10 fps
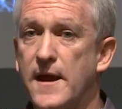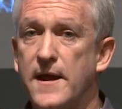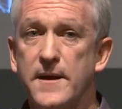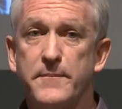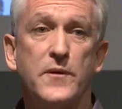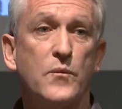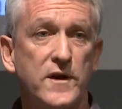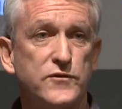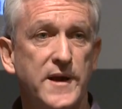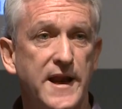But
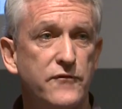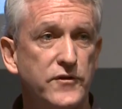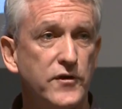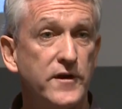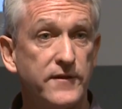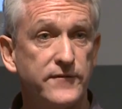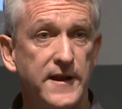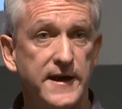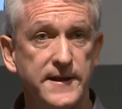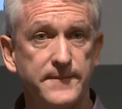once we had the return of the
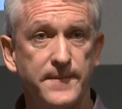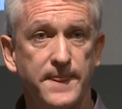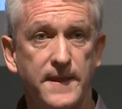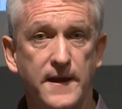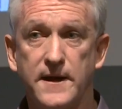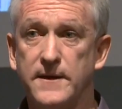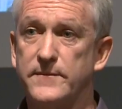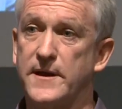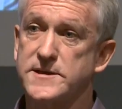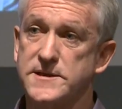flooding,
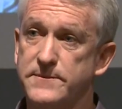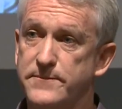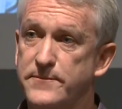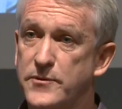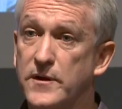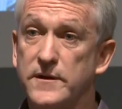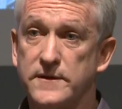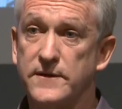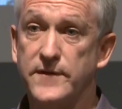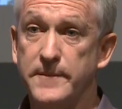they actually put on
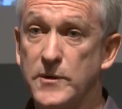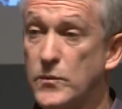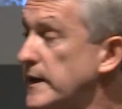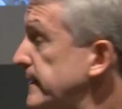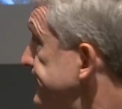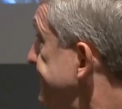a fair bit of weight,